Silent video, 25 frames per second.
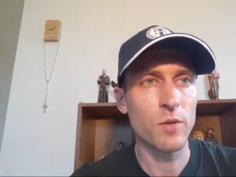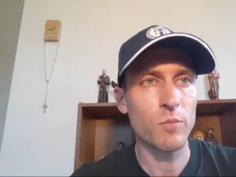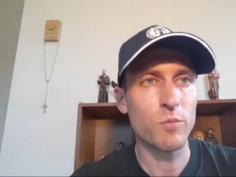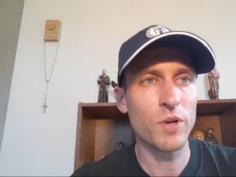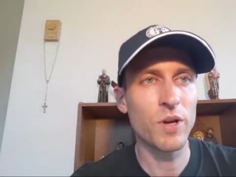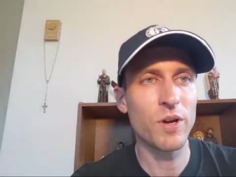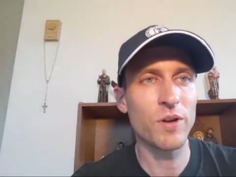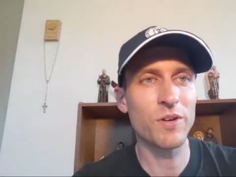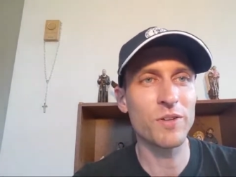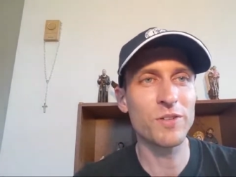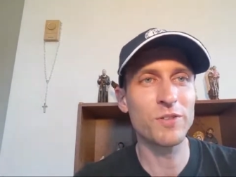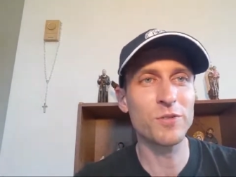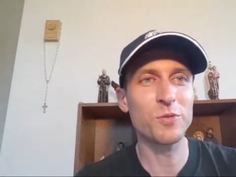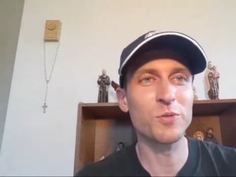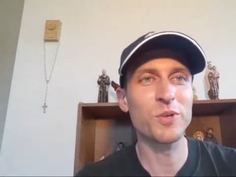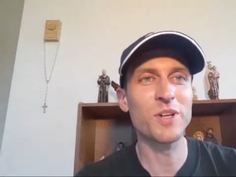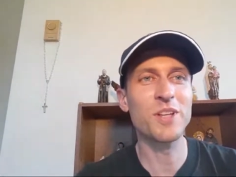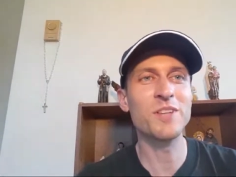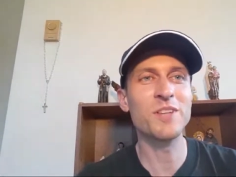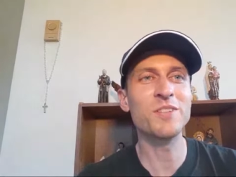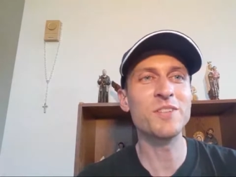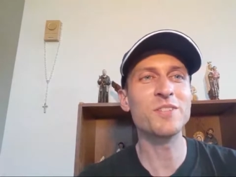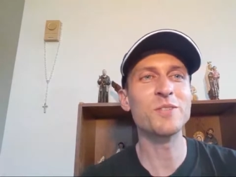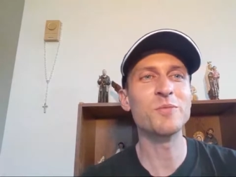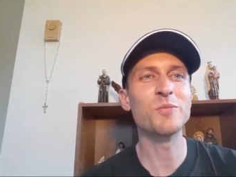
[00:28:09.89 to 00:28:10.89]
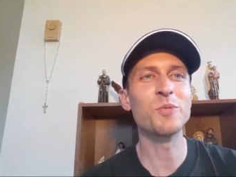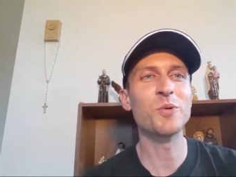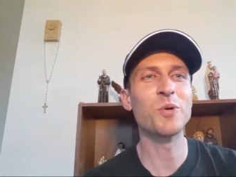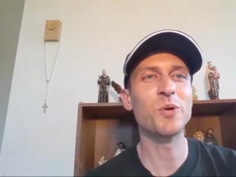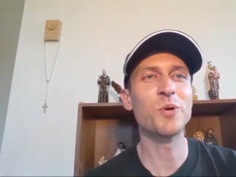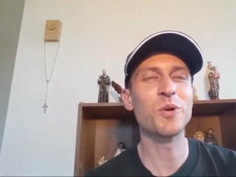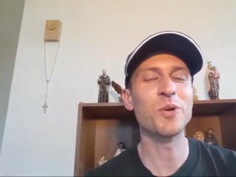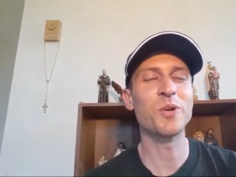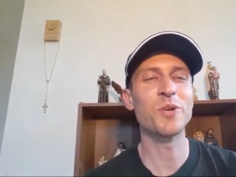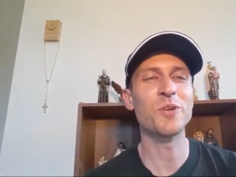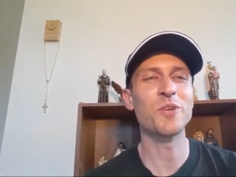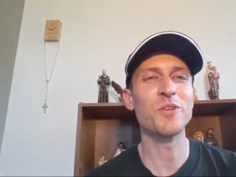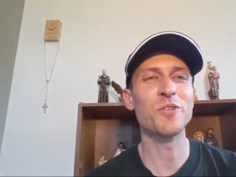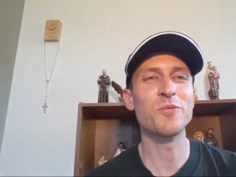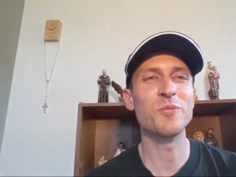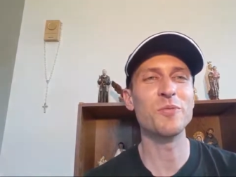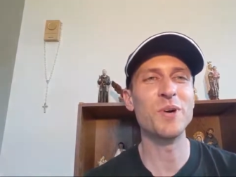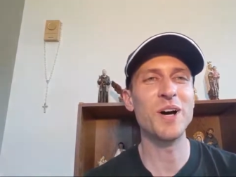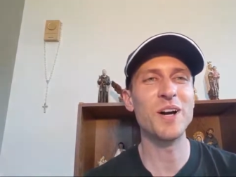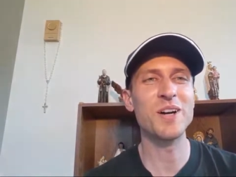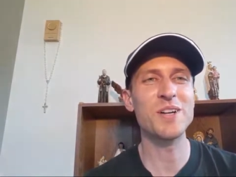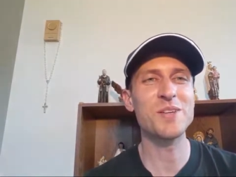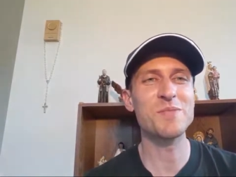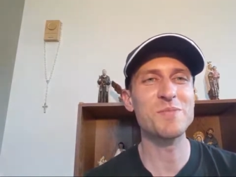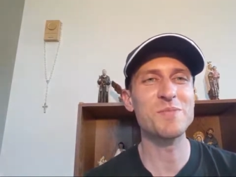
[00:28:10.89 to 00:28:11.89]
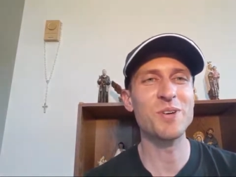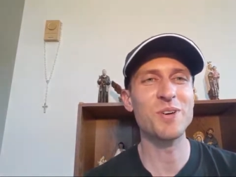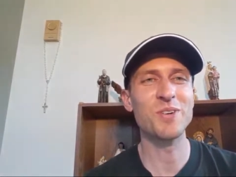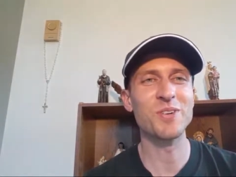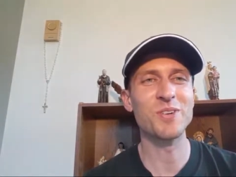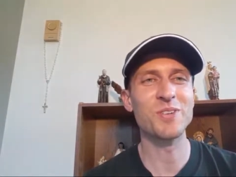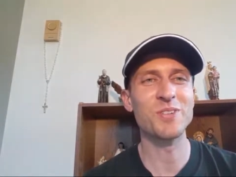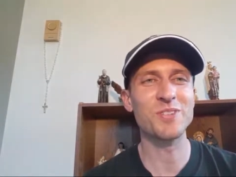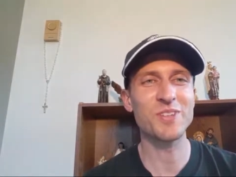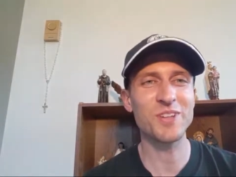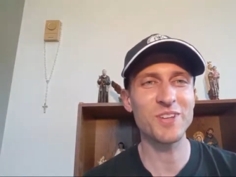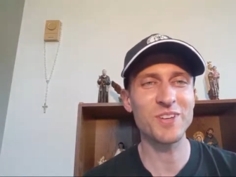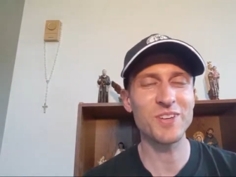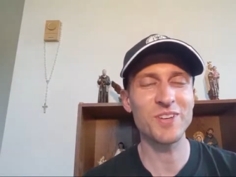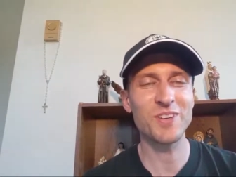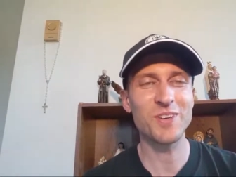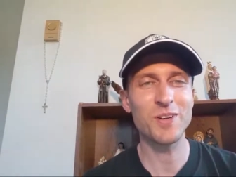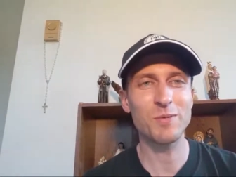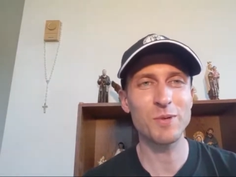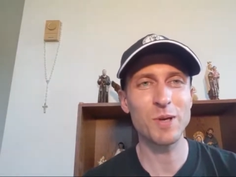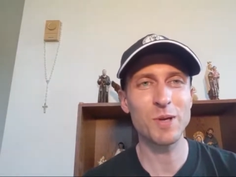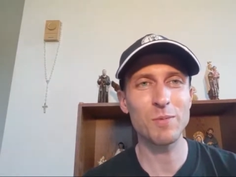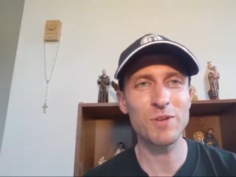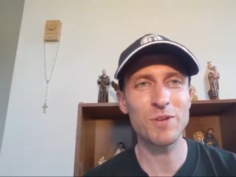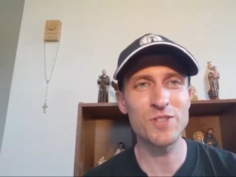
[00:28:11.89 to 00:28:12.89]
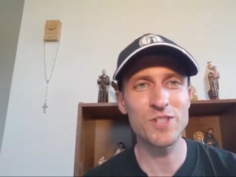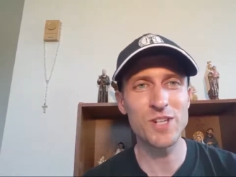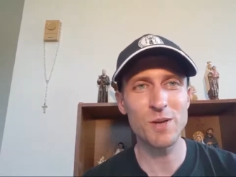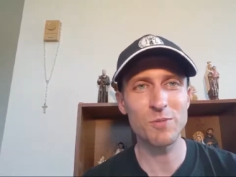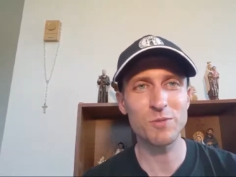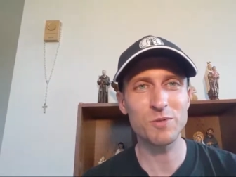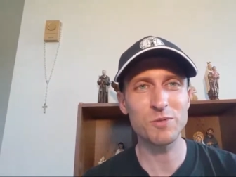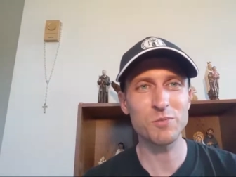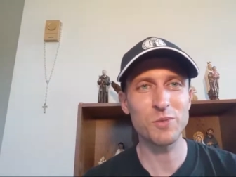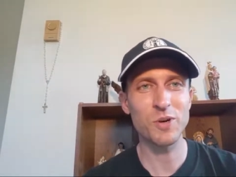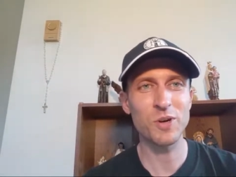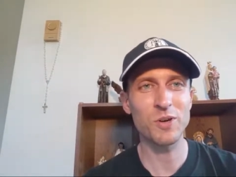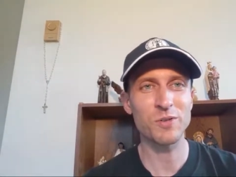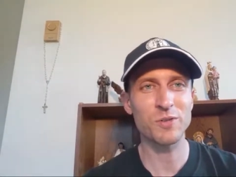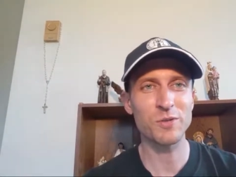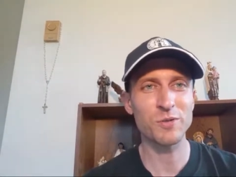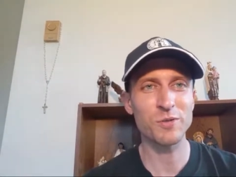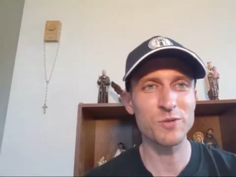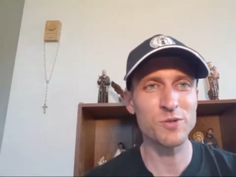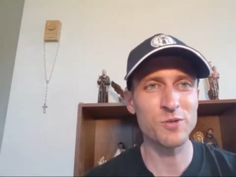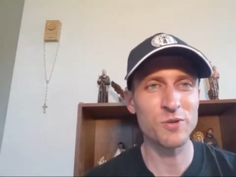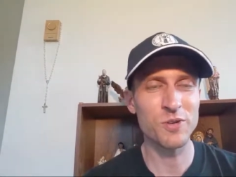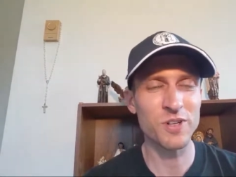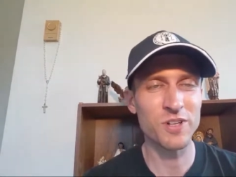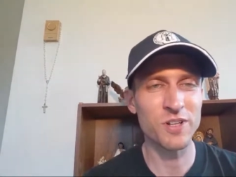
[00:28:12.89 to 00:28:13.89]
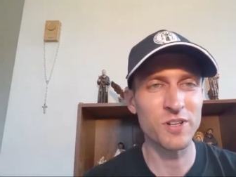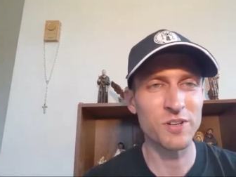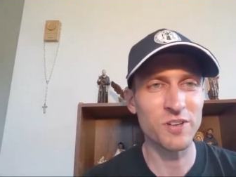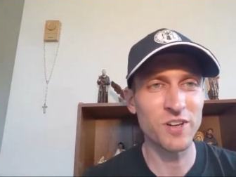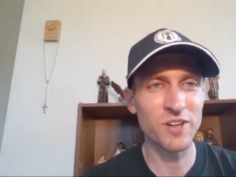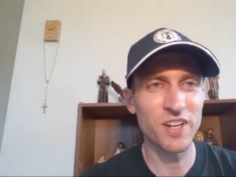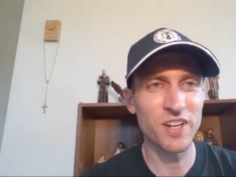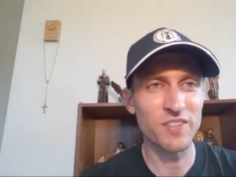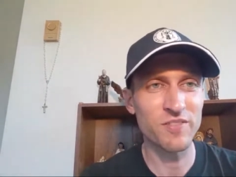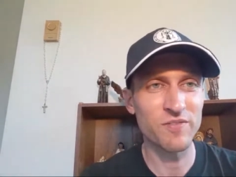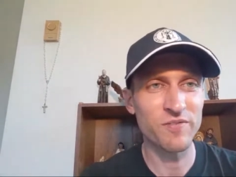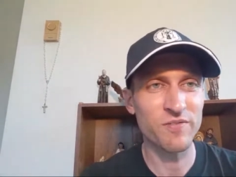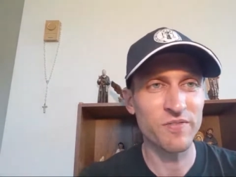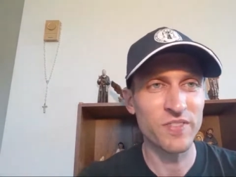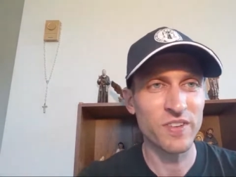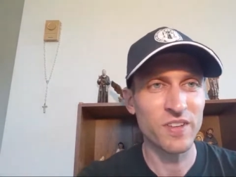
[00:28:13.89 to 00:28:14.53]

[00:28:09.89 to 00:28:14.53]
Barons Winsome Order of Bodybuilders. There you go. Maybe James Martin will join it, right?